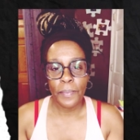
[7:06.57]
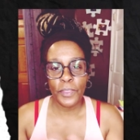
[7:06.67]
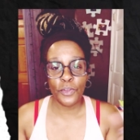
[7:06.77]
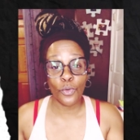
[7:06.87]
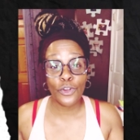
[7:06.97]
The
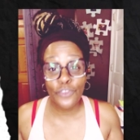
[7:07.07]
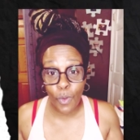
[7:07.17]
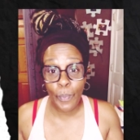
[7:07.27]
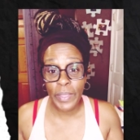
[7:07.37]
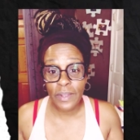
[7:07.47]
door is
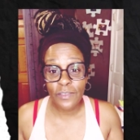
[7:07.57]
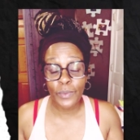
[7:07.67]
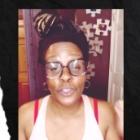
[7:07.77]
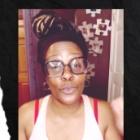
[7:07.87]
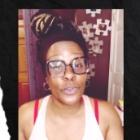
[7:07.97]
open. So when
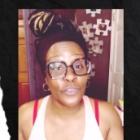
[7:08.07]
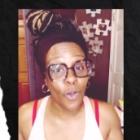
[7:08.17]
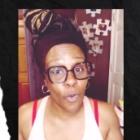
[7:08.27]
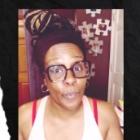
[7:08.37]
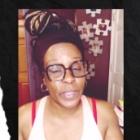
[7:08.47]
the door is
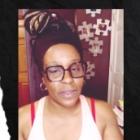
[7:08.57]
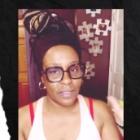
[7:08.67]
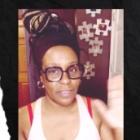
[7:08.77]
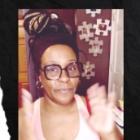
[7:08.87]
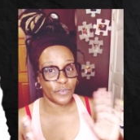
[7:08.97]
open,
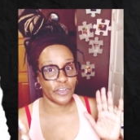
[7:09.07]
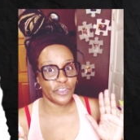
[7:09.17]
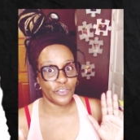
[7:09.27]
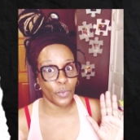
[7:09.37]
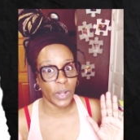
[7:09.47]
the fridge is
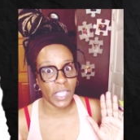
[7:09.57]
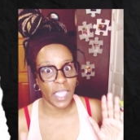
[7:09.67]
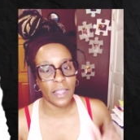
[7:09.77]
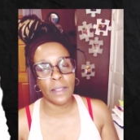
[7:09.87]
28.